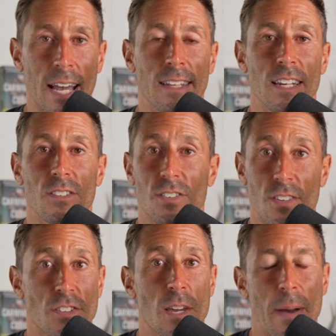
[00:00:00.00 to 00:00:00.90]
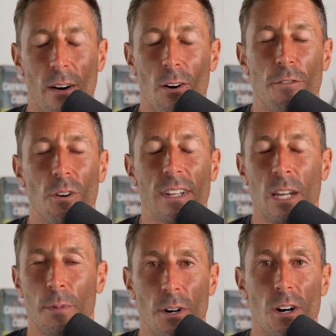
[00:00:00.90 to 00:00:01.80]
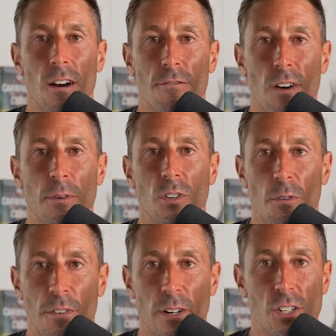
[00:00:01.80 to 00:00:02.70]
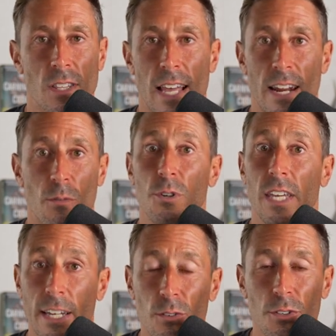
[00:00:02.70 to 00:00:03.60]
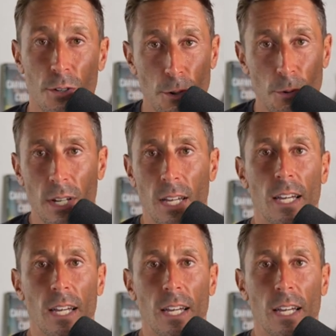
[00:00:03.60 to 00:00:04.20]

and it is such a powerful inhibitor of ribosomal function that it will kill you